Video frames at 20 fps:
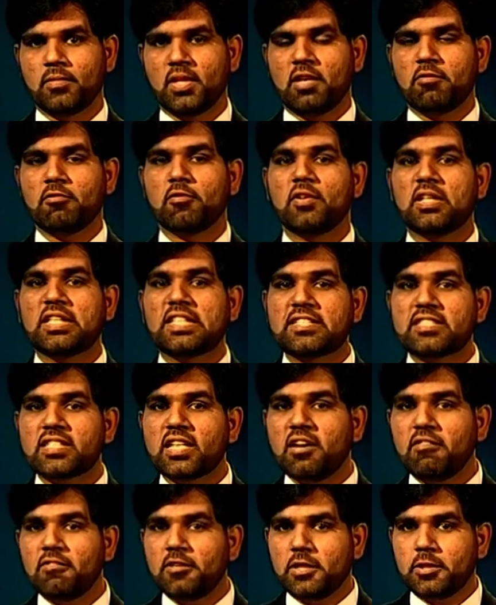We will
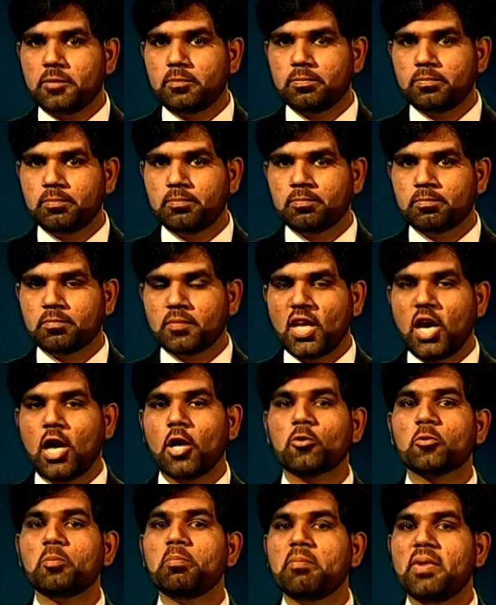discover how
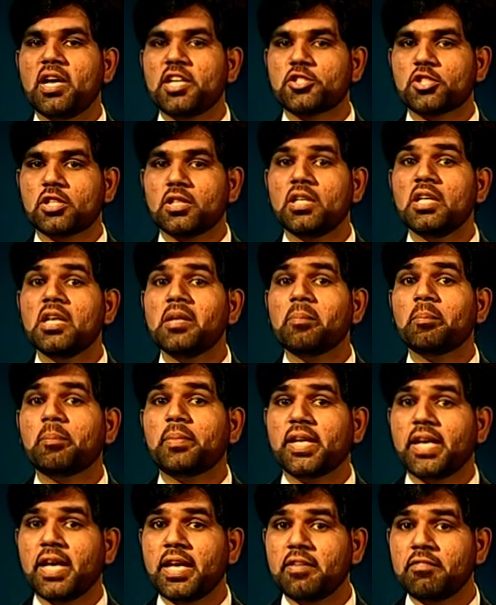to measure
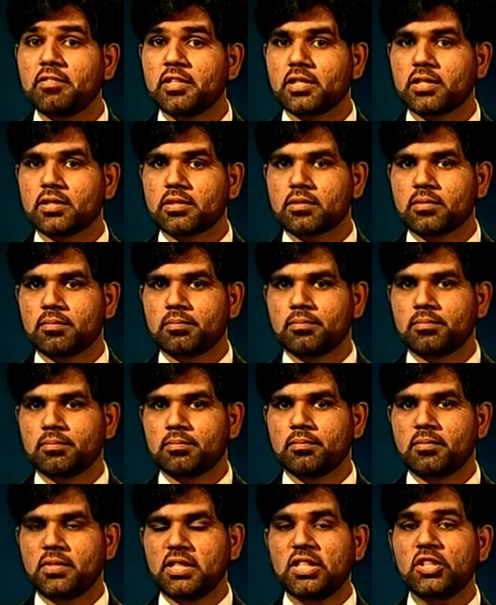behaviors,
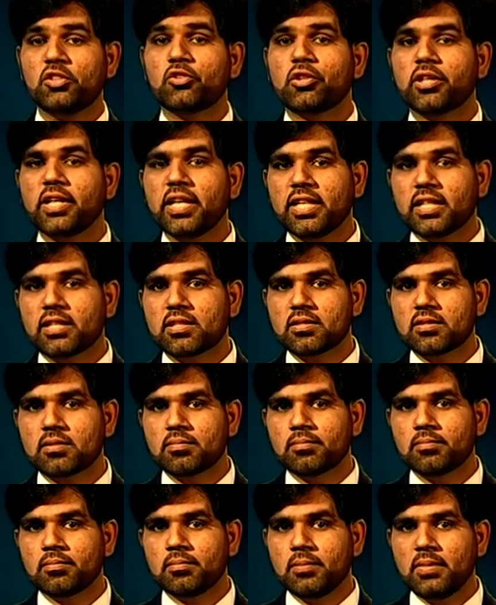traits,
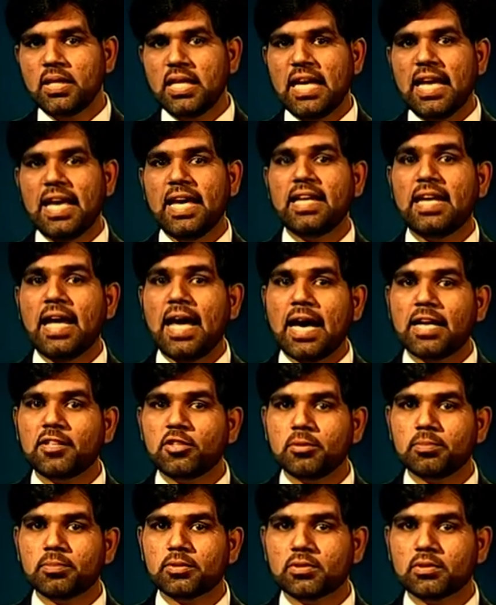and
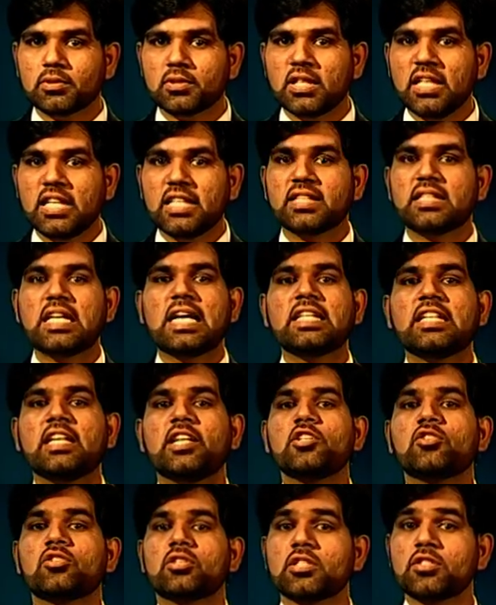attributes that
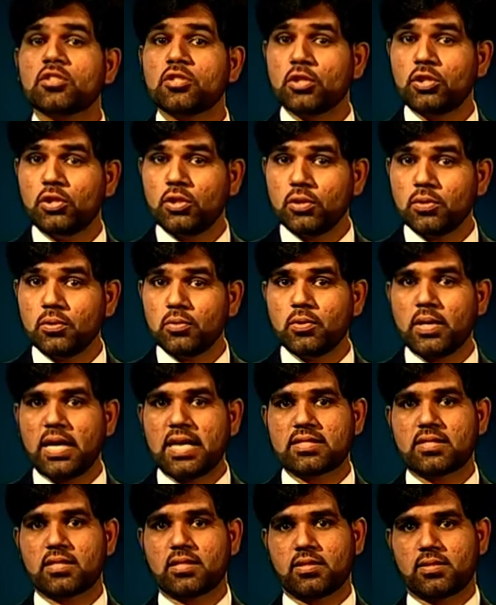interest you
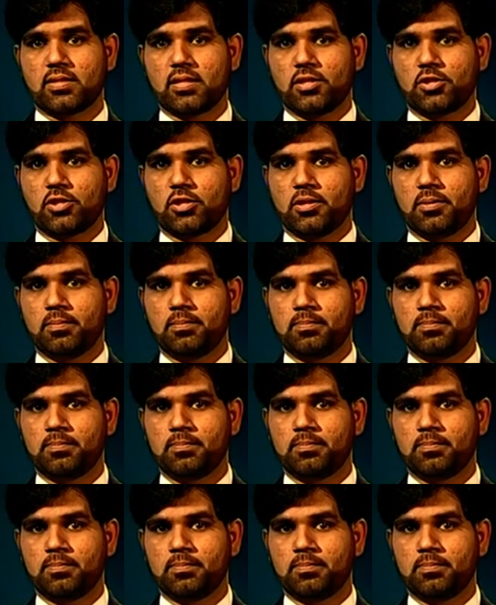as a researcher.